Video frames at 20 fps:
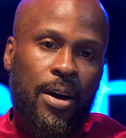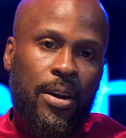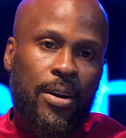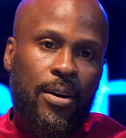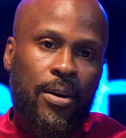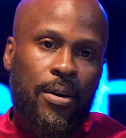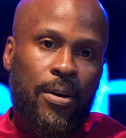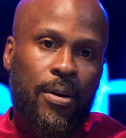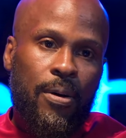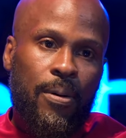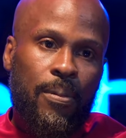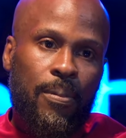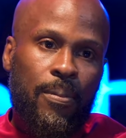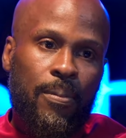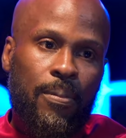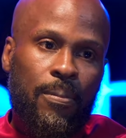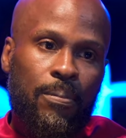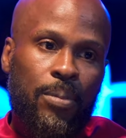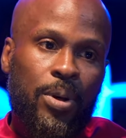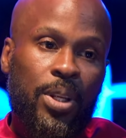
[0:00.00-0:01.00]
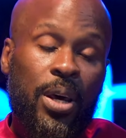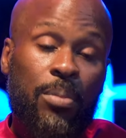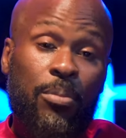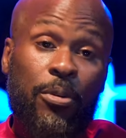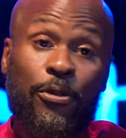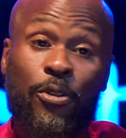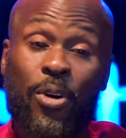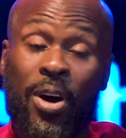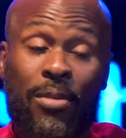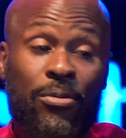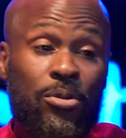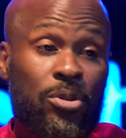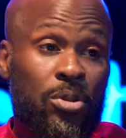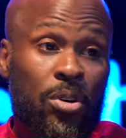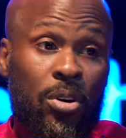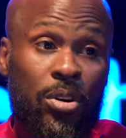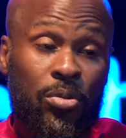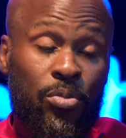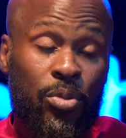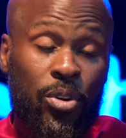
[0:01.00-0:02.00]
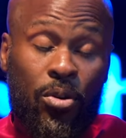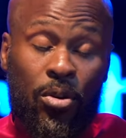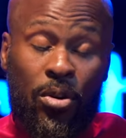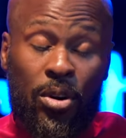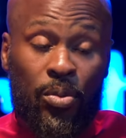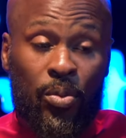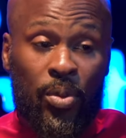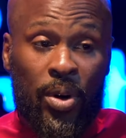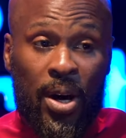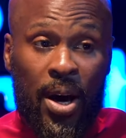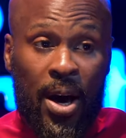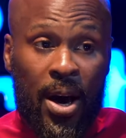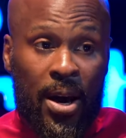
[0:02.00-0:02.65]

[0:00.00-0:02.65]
And, but then before I even started recording with